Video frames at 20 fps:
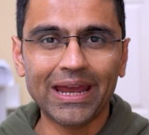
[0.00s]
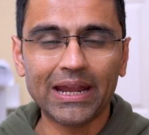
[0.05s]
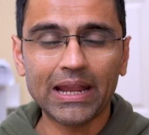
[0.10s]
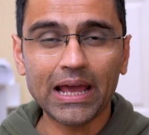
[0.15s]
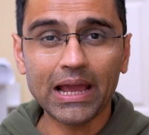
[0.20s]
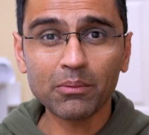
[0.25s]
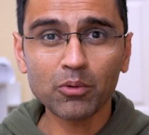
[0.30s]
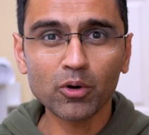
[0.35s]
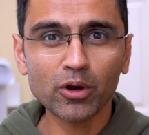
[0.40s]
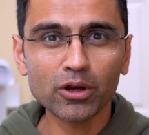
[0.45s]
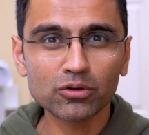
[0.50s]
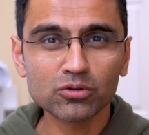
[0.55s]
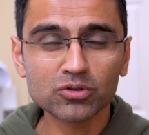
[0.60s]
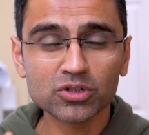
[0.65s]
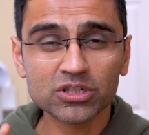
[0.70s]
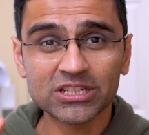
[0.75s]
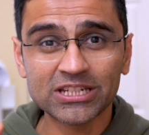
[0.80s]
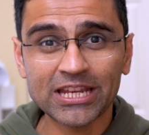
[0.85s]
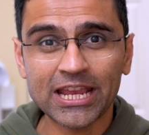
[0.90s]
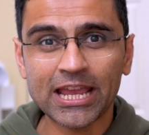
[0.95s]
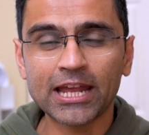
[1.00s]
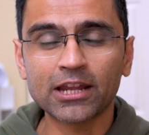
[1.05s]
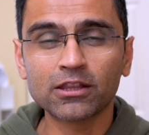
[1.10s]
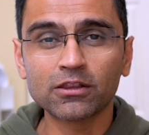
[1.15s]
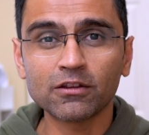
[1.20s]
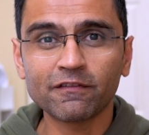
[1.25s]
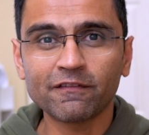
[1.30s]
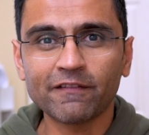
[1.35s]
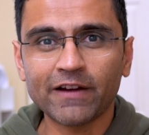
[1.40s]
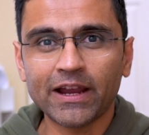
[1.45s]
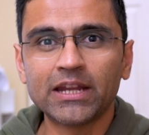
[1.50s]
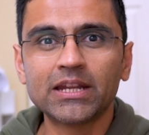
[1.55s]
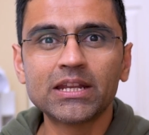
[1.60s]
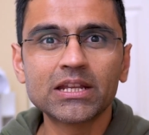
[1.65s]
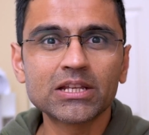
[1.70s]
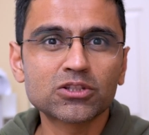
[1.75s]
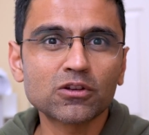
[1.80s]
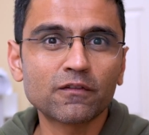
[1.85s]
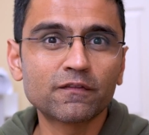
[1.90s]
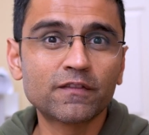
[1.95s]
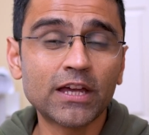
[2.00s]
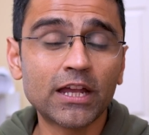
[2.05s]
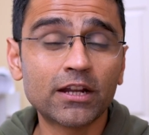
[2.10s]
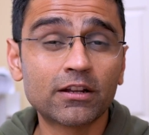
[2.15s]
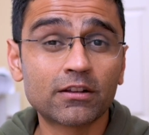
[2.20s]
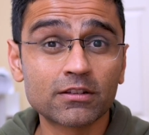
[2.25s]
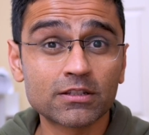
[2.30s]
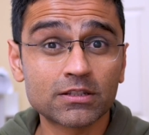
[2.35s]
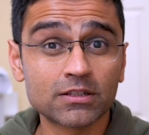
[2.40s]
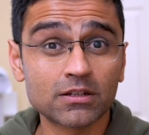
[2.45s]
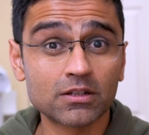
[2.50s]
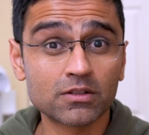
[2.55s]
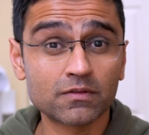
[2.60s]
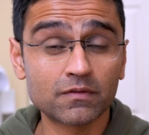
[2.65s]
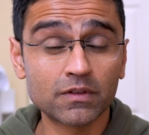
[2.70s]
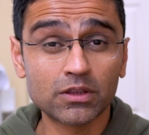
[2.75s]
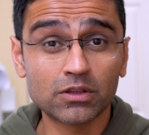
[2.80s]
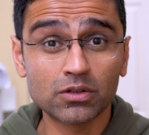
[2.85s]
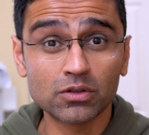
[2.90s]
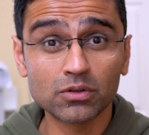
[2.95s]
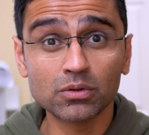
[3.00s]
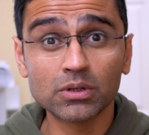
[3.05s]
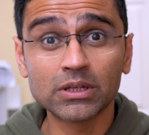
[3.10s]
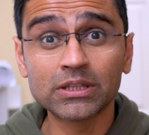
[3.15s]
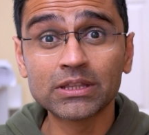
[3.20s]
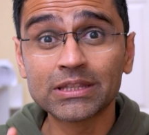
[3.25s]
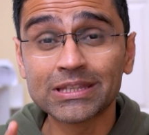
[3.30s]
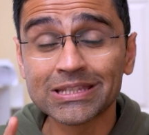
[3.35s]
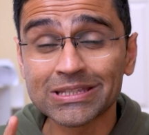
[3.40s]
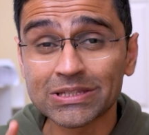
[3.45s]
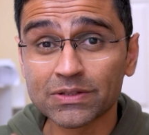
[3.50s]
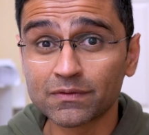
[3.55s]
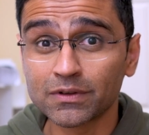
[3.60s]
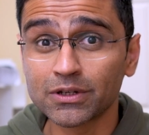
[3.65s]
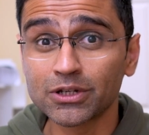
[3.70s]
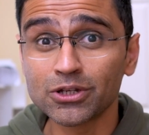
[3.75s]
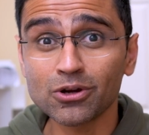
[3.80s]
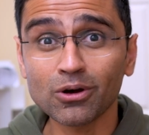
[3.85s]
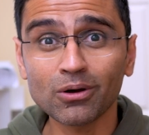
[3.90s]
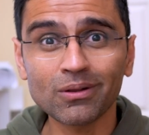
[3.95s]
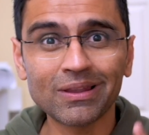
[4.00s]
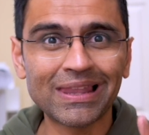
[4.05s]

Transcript: And I'm going to share the findings of that research with you in this video.